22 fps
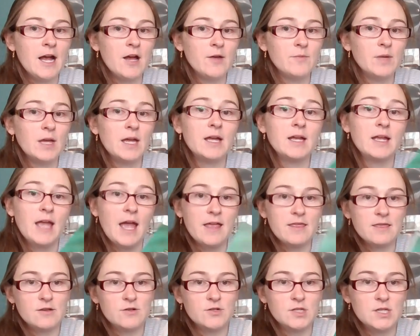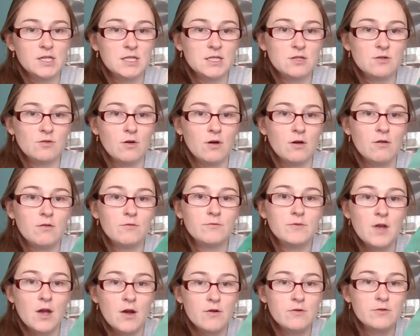Again, there's a historical
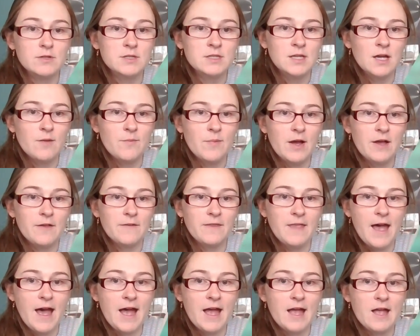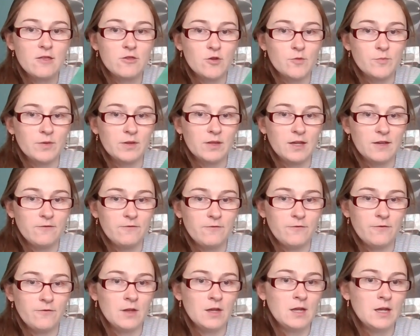note about that and their belief
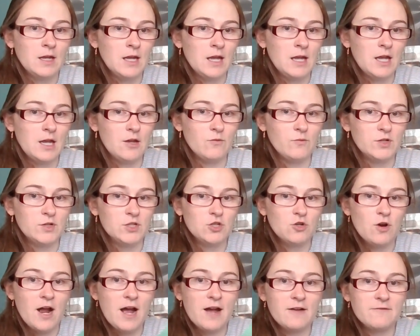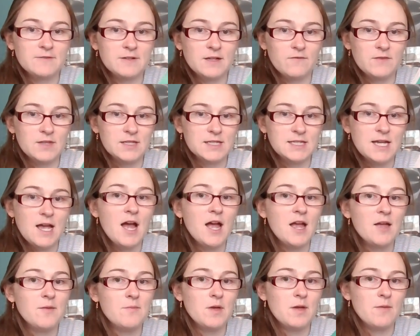in witchcraft of the
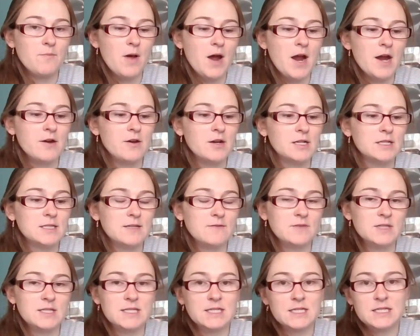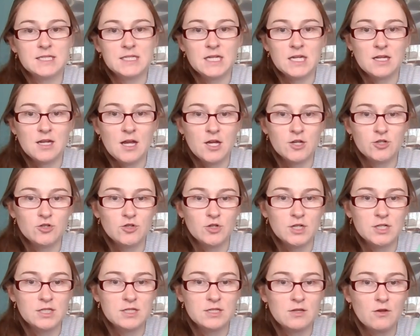time and pirates of the
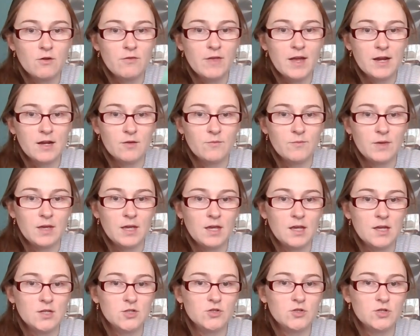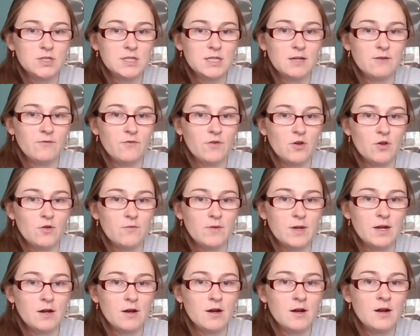1600s, so that could be interesting for your
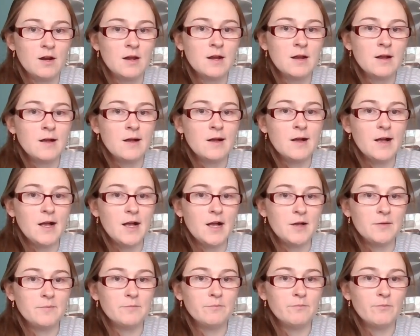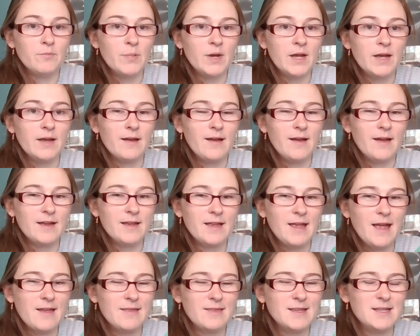reader. But
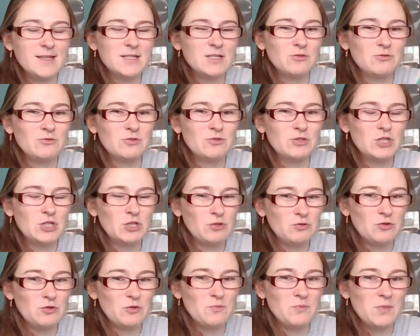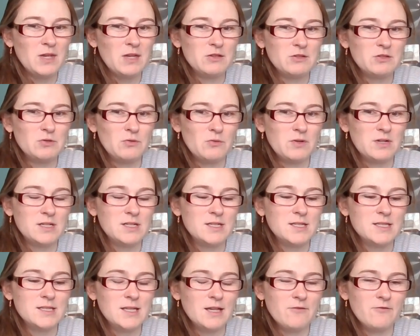again, these are children being sold
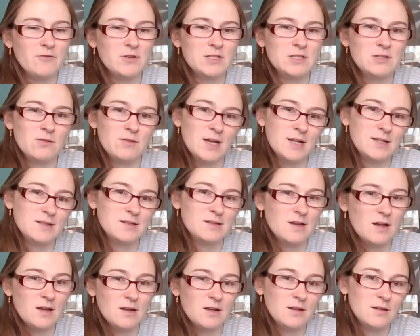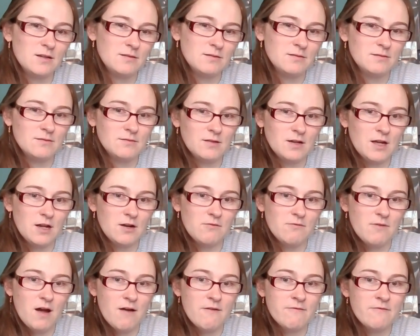into slavery, so that's kind
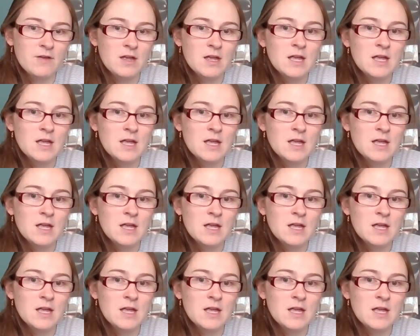of rough.